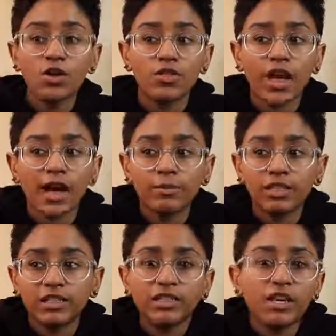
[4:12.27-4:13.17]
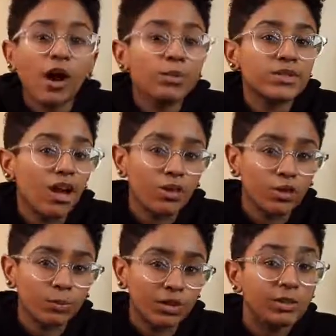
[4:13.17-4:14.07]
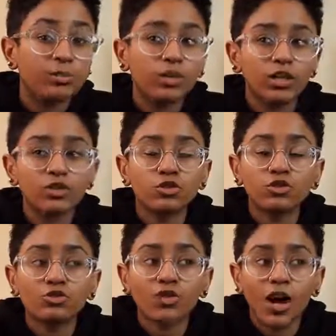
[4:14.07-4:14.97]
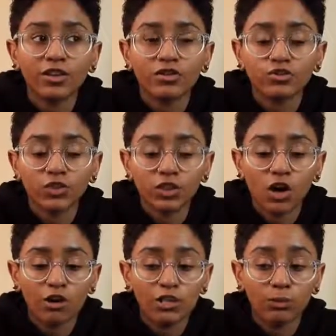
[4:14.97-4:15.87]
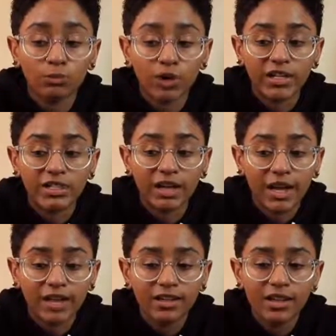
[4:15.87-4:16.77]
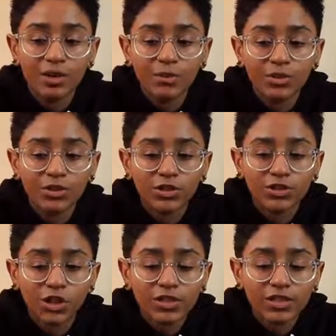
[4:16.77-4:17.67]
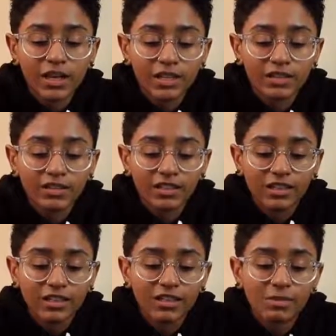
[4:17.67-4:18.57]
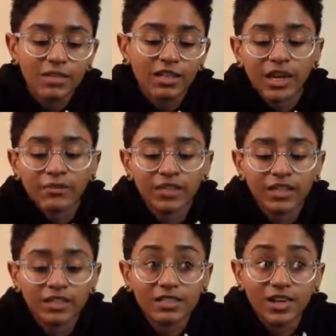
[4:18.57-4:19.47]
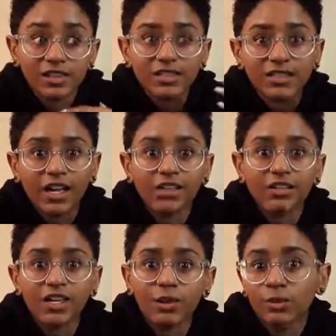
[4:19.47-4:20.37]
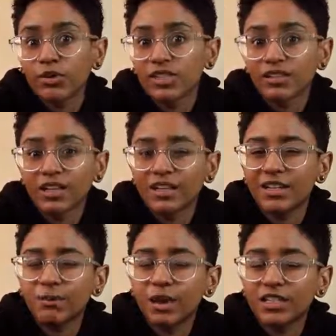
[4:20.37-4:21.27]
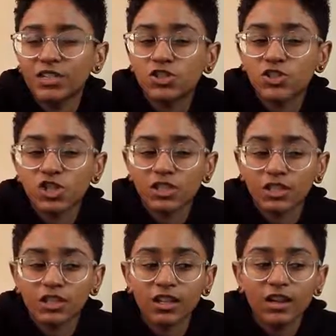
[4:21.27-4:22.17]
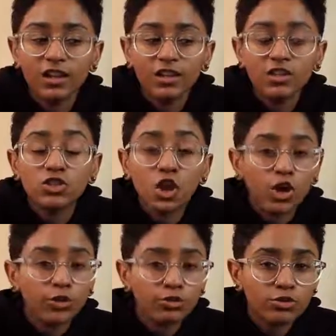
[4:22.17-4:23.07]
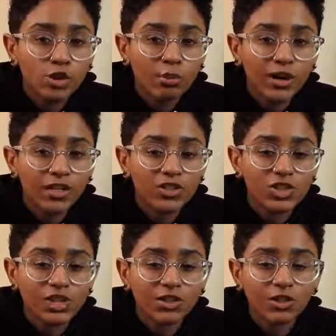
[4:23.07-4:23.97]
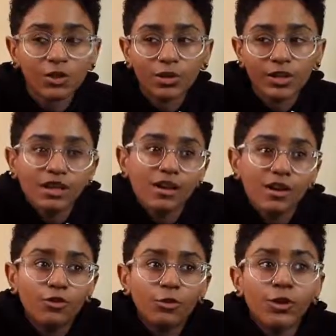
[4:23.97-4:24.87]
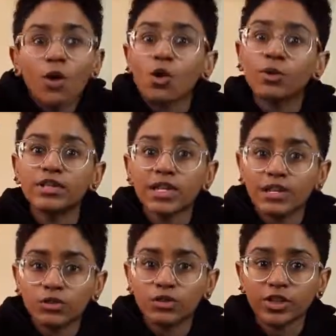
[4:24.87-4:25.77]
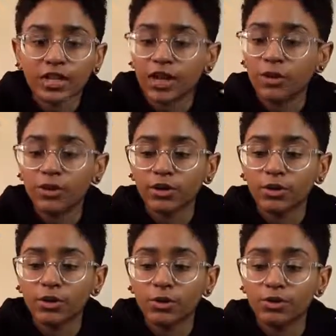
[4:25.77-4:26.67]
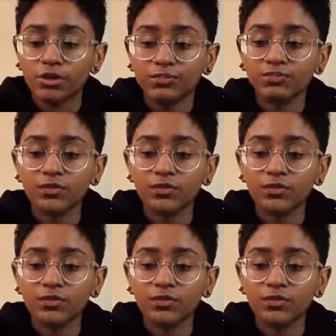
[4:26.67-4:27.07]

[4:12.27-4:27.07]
That, I mean, he helps other people, and so you've got this really awesome bright side. But the dark side thing that, to me, like, I feel like it sucks is like I look at a person like him, and he's just like, he's gone through so much, and you know, like we don't always handle like our own